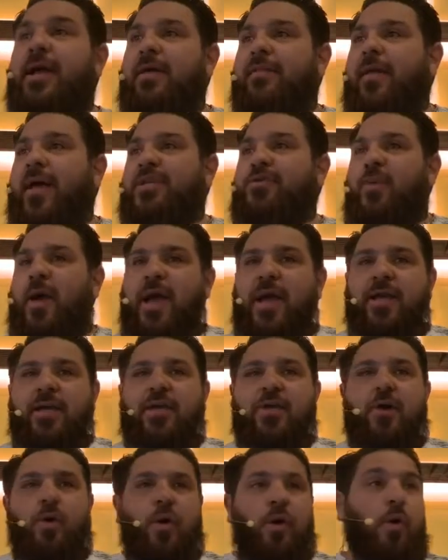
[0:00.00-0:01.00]
That's why,
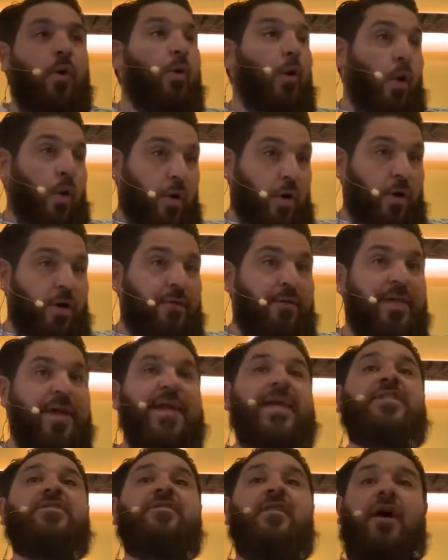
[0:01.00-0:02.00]
you know, or, or in the
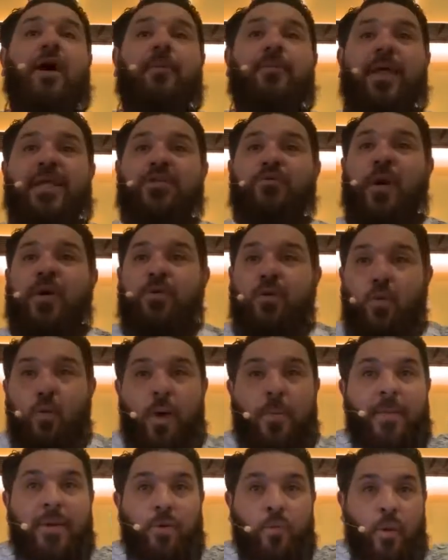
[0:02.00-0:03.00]
Islam, that's why the
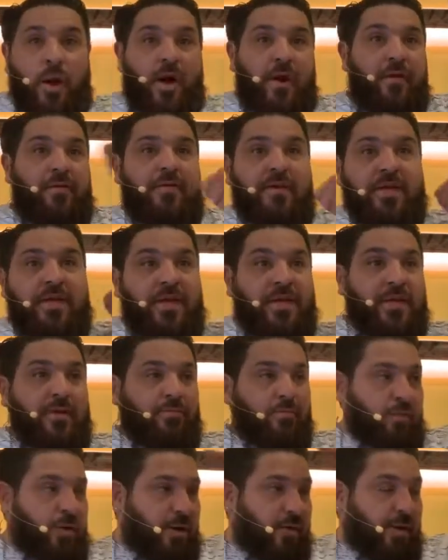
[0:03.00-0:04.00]
women wear the,
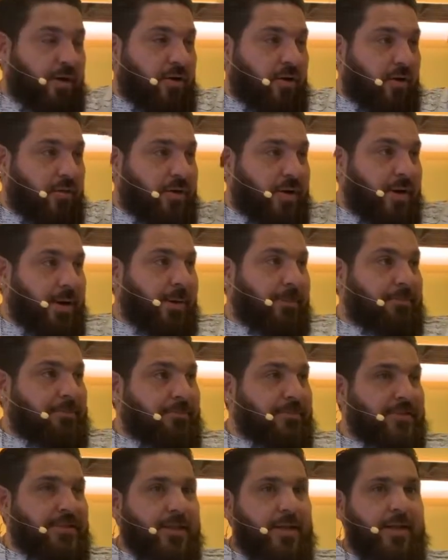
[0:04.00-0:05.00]
what do they call The, um,
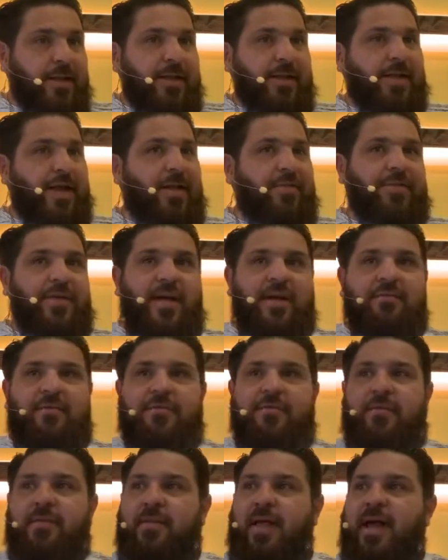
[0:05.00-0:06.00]
can't think of it
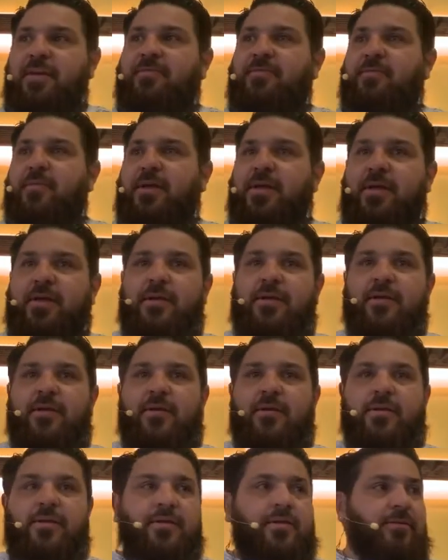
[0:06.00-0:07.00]
for the life of me,
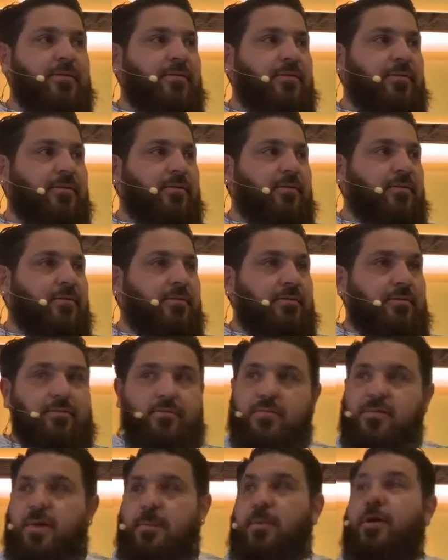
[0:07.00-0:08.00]

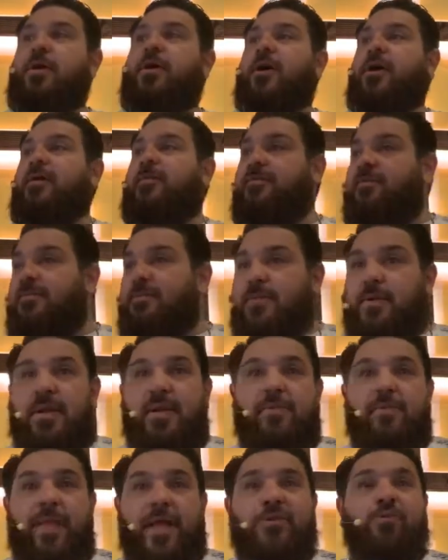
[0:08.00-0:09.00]
the burqa.
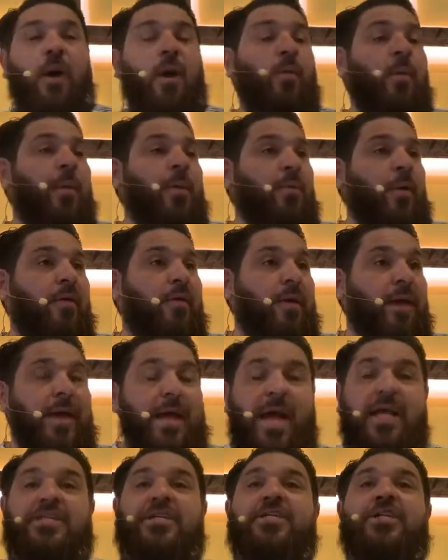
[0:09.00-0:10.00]
That's why when we're,
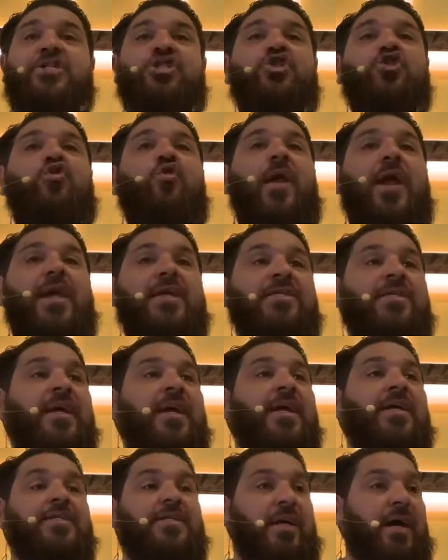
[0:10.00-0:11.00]
it's a disgrace
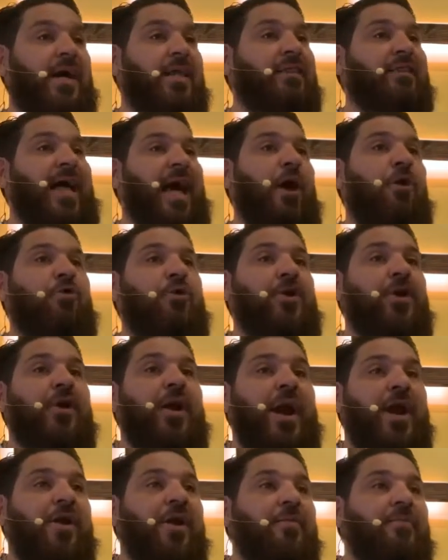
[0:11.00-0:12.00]
to allow your
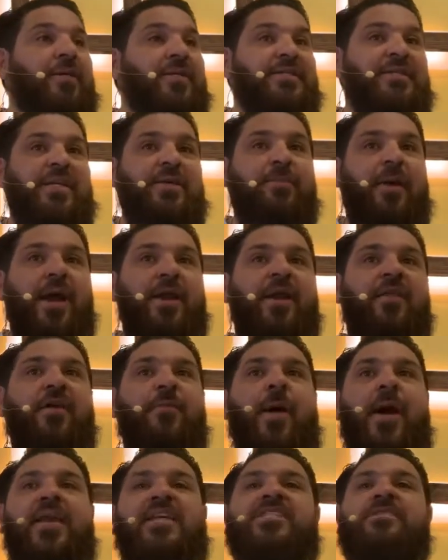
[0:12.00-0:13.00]
hair to be seen by another
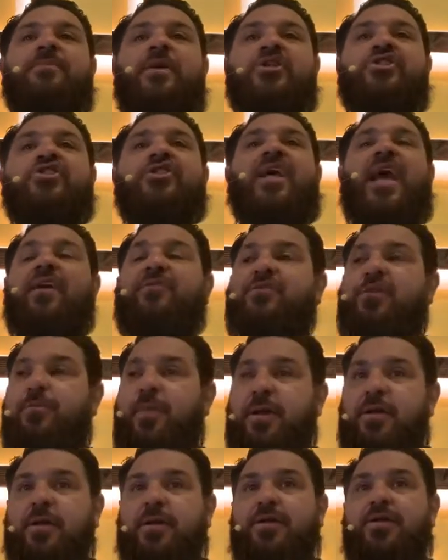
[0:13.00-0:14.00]
man, especially after
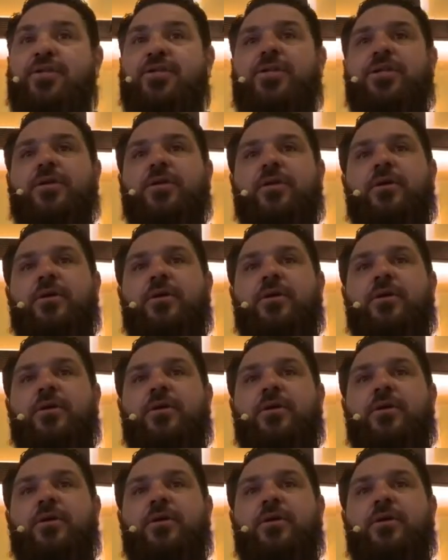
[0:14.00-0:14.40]
marriage.